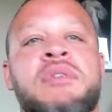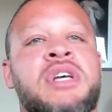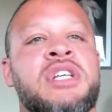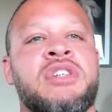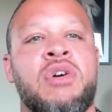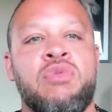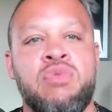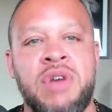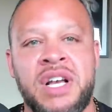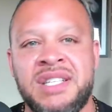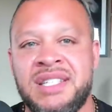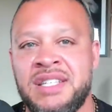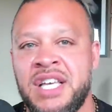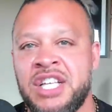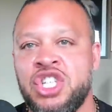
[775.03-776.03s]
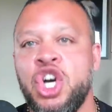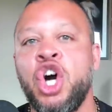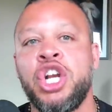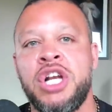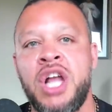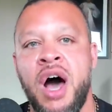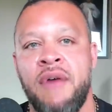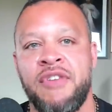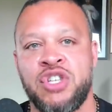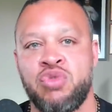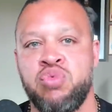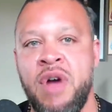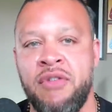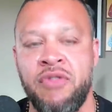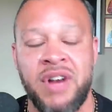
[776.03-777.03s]
it's, a, it's, it's good enough, it's
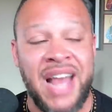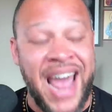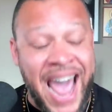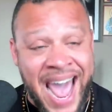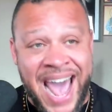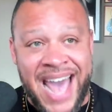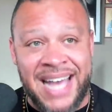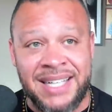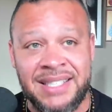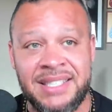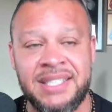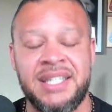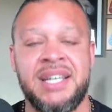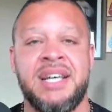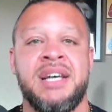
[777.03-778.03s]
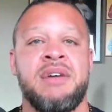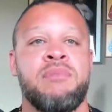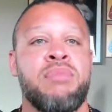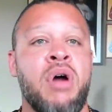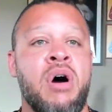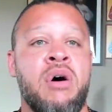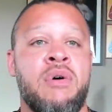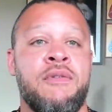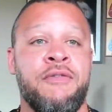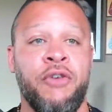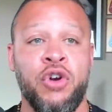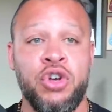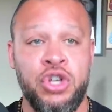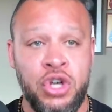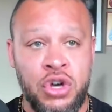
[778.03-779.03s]
reverent. And bro,
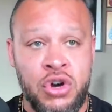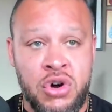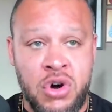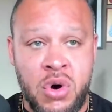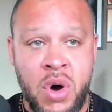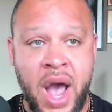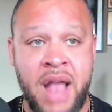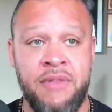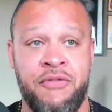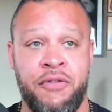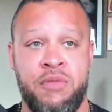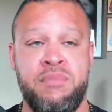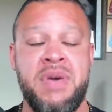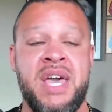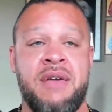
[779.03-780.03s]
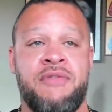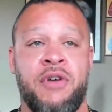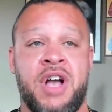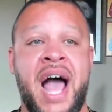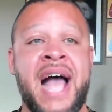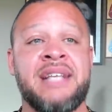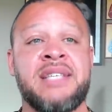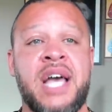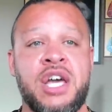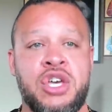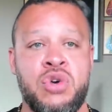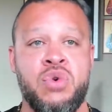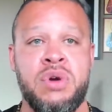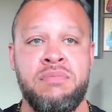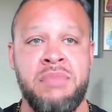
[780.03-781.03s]
for you and for me, for guys like
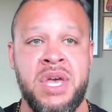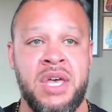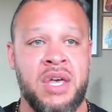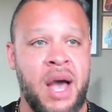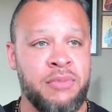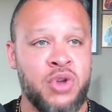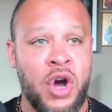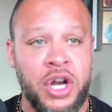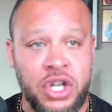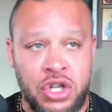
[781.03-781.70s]
you and me, I'm talking